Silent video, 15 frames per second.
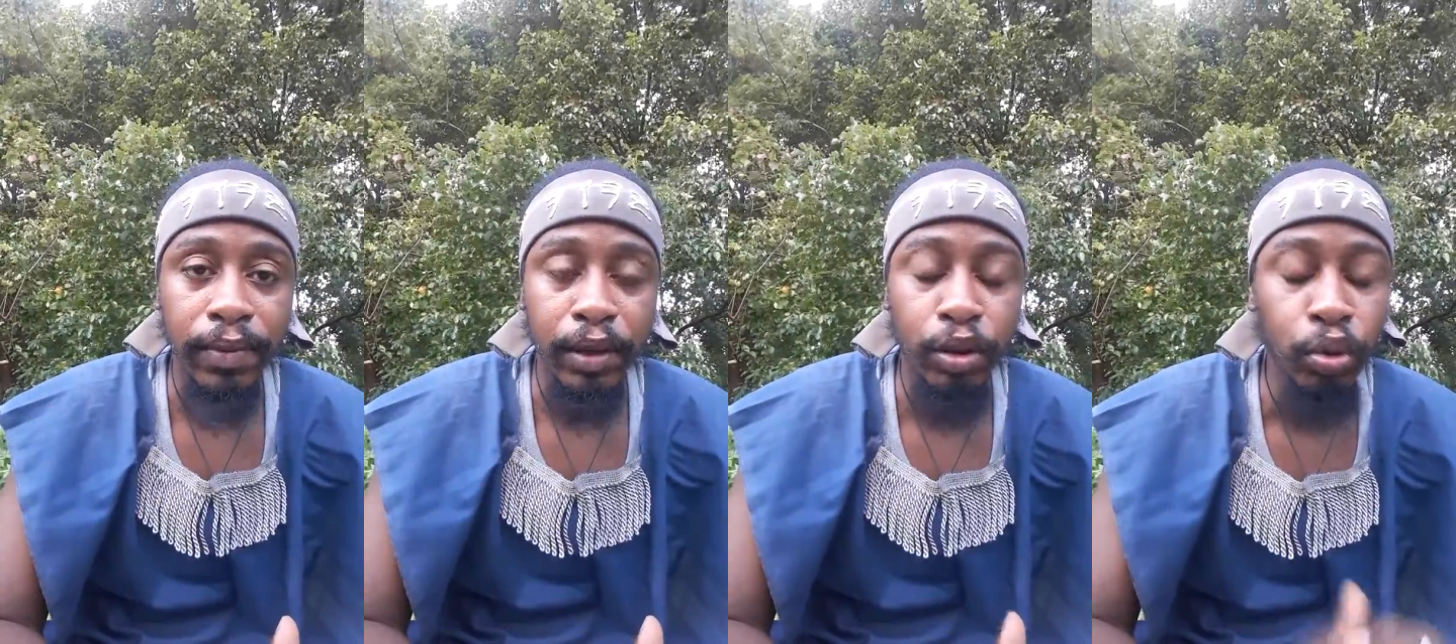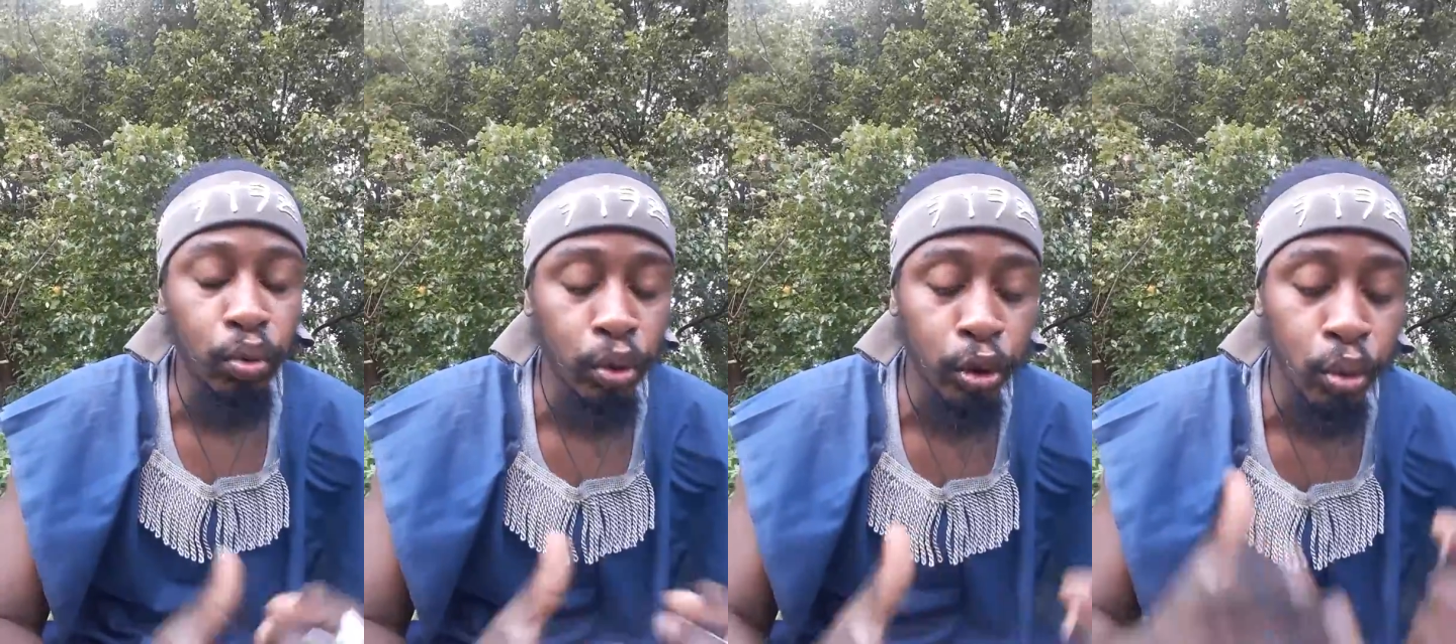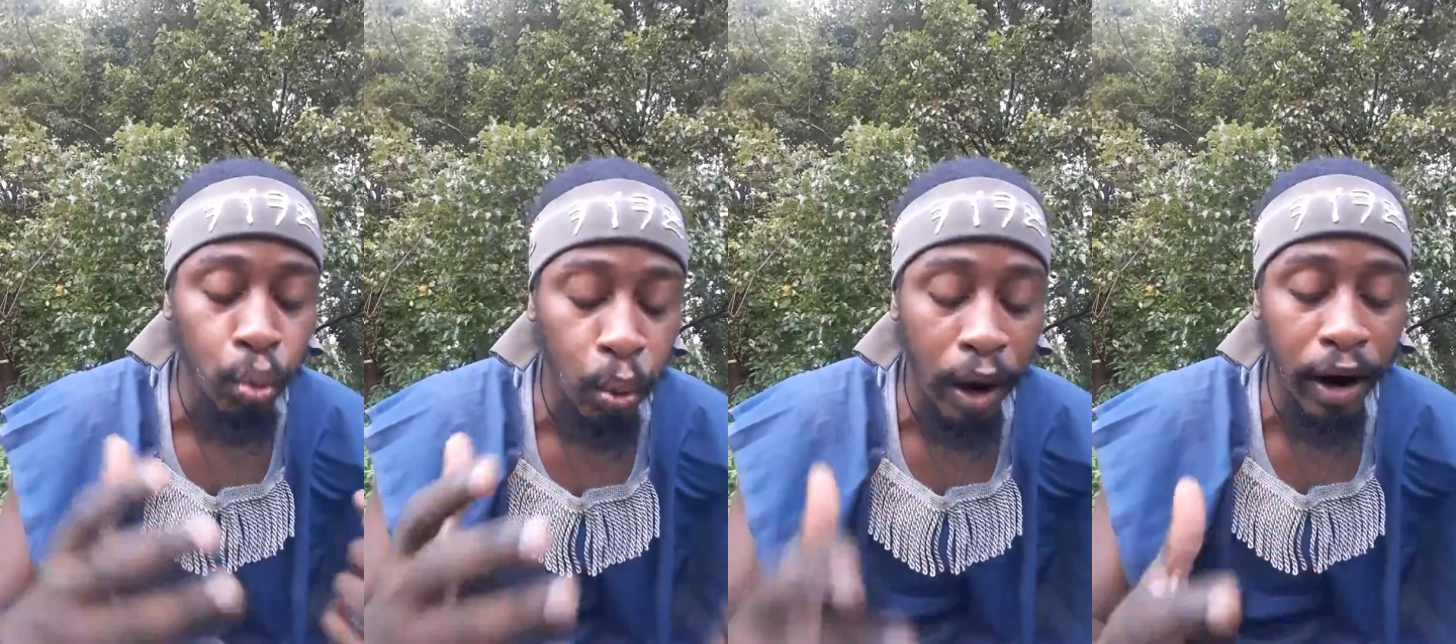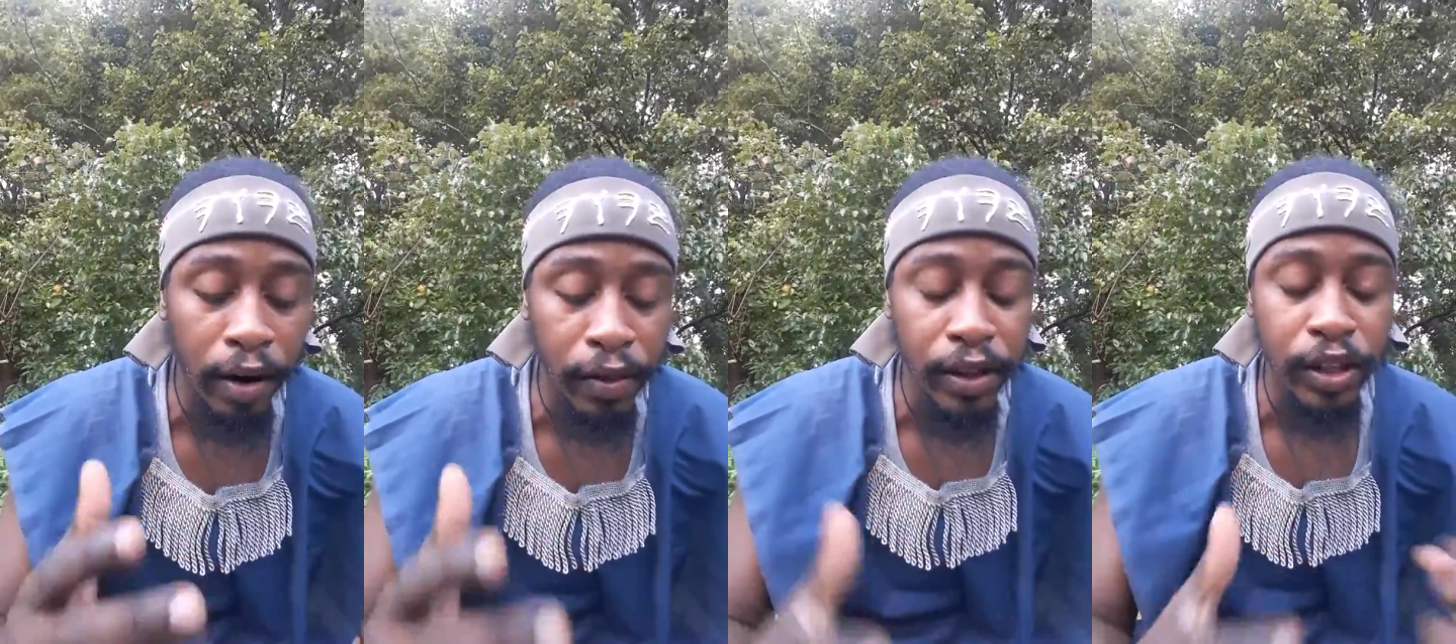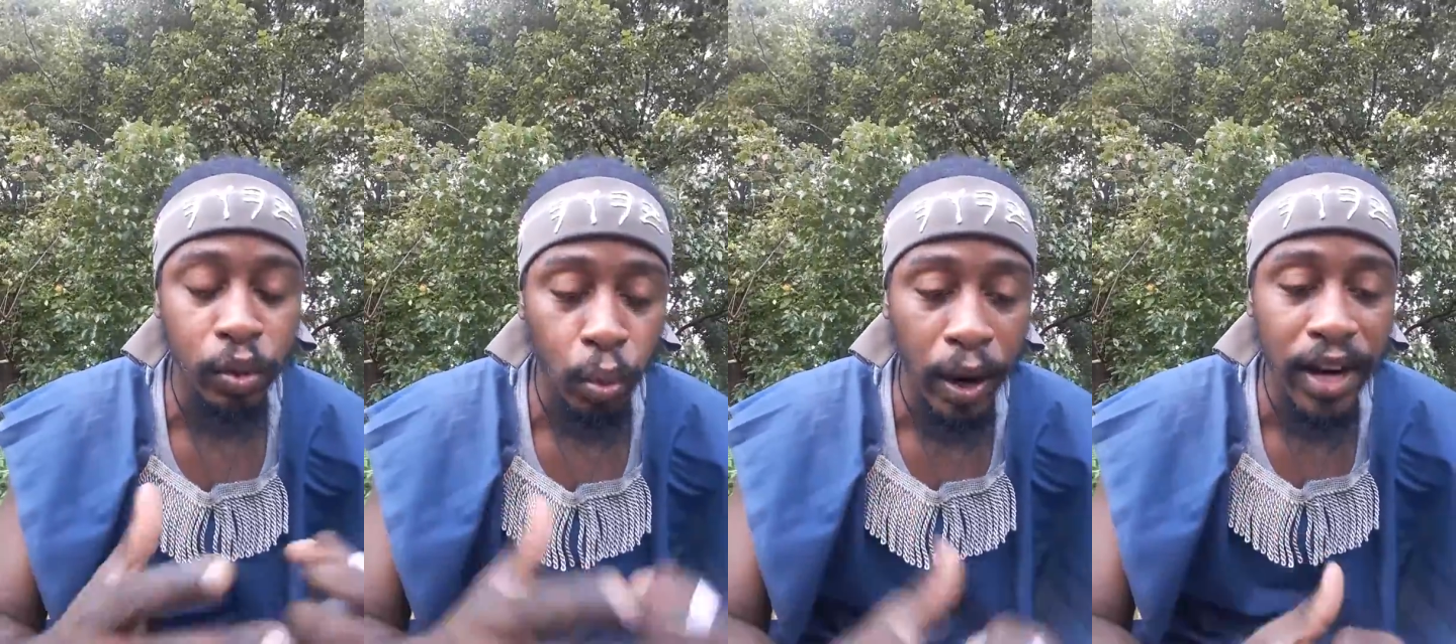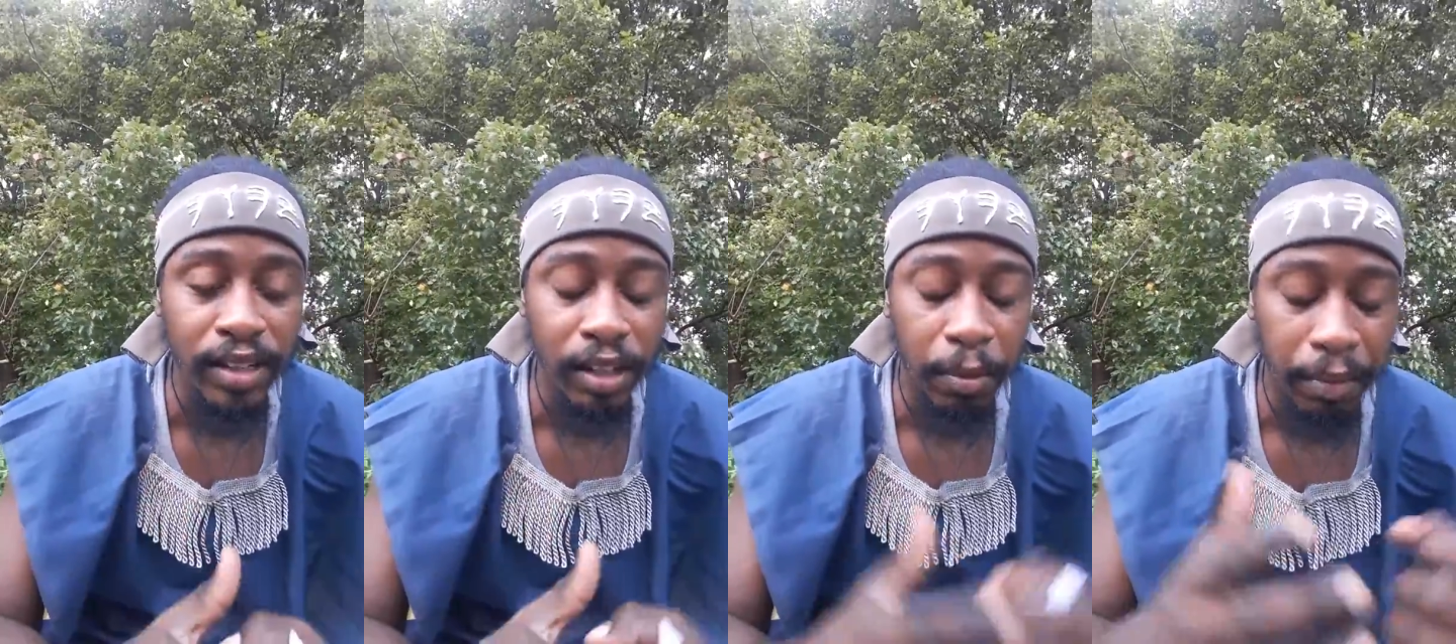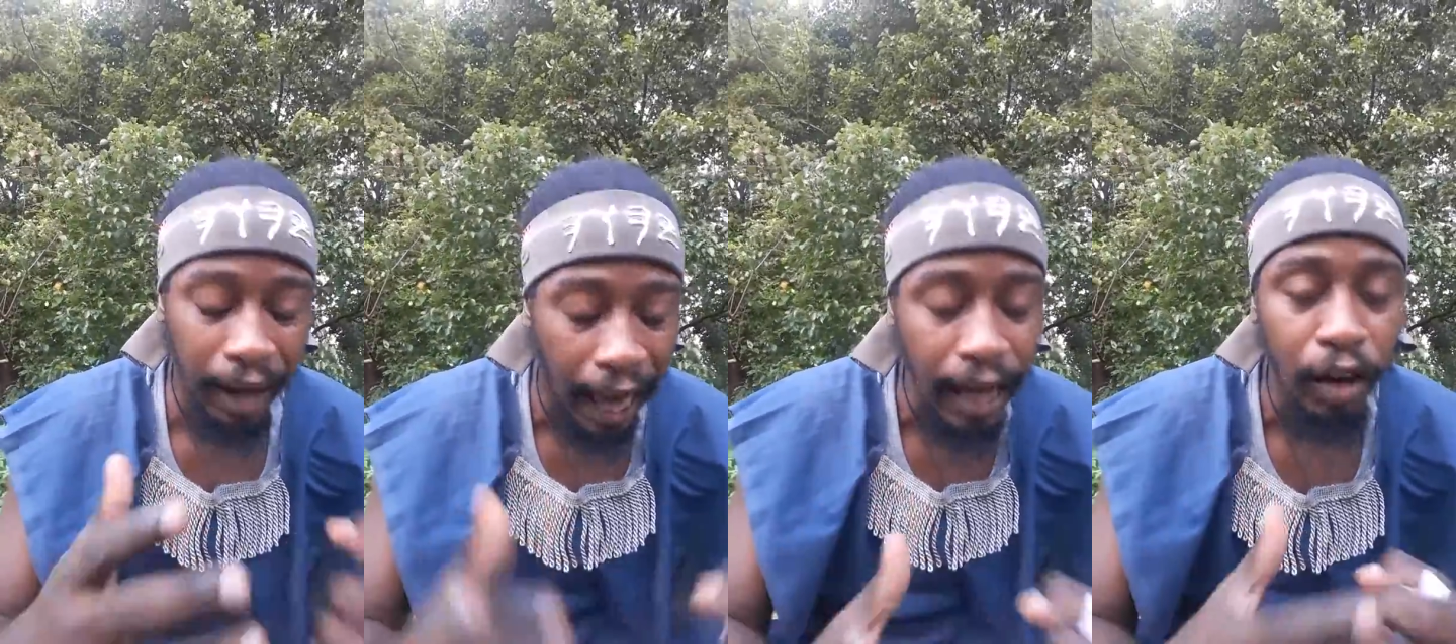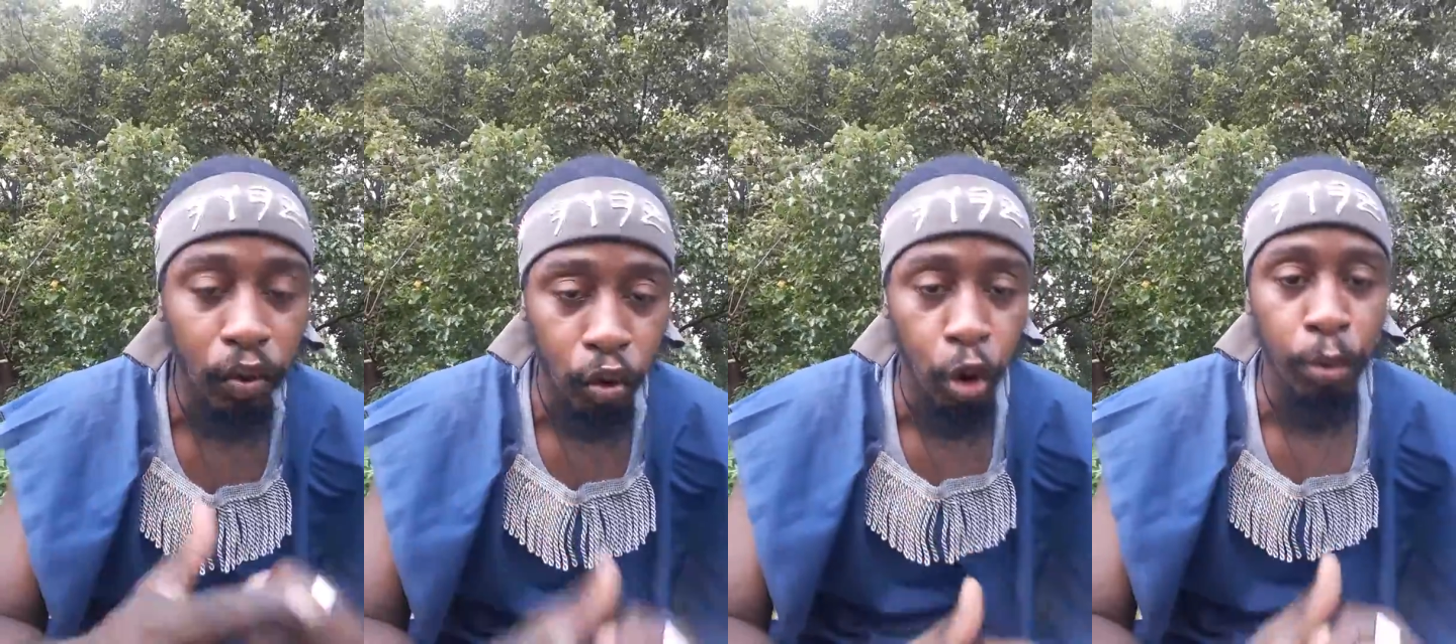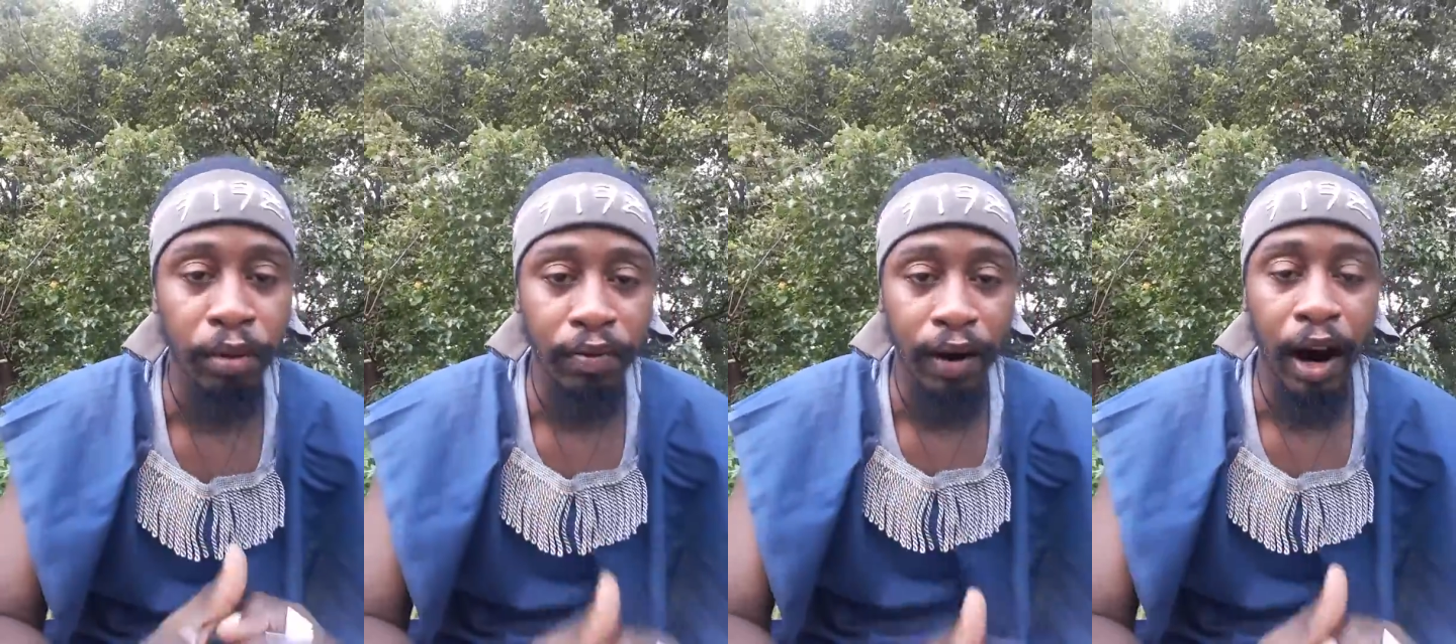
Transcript: You wear this wisdom like a robe of